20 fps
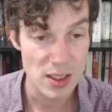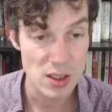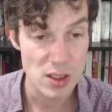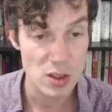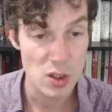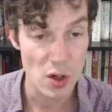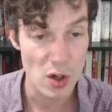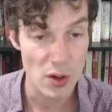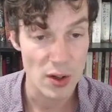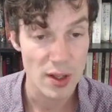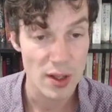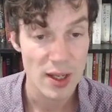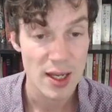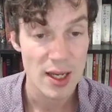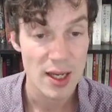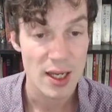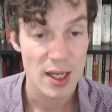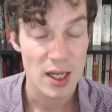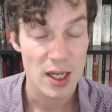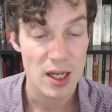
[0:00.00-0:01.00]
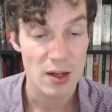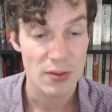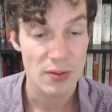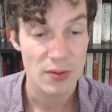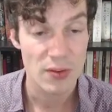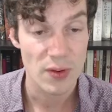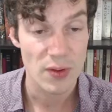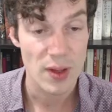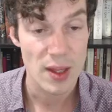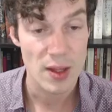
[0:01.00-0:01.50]
So
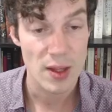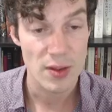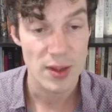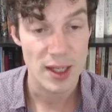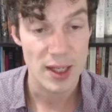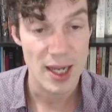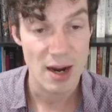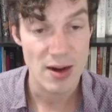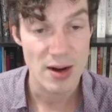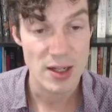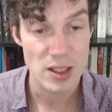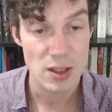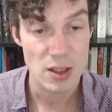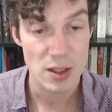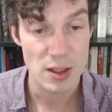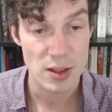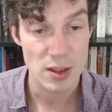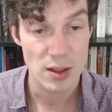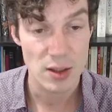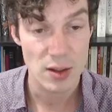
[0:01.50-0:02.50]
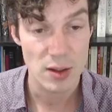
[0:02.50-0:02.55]
if the character